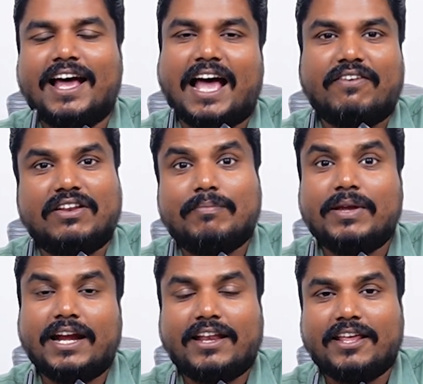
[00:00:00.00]
I will be
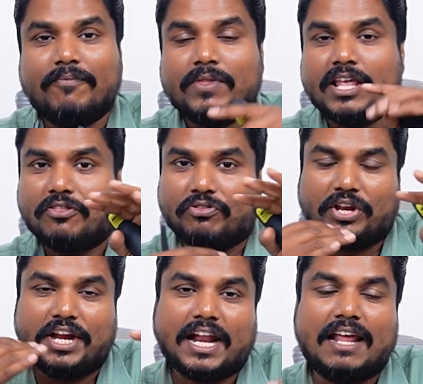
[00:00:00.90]
getting a
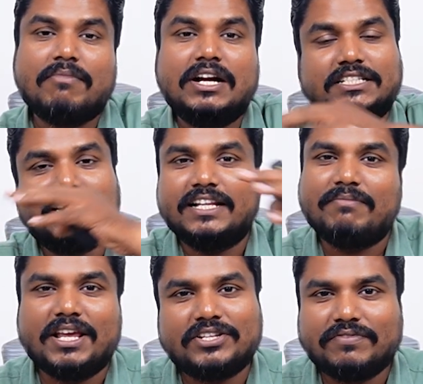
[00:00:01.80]
3-dimensional
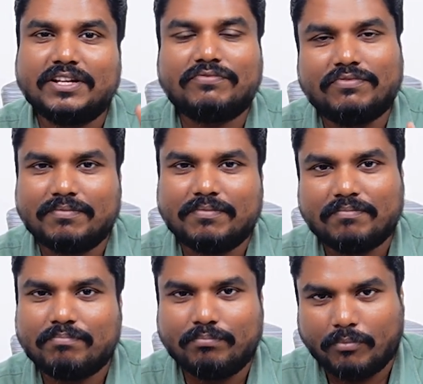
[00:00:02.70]
image of the
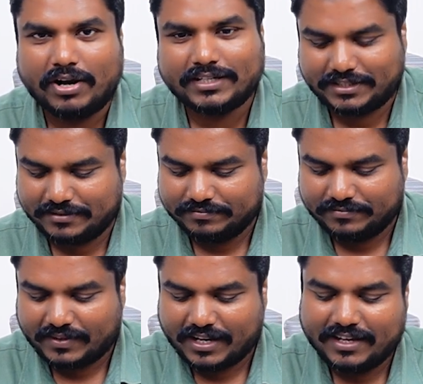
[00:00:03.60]
box.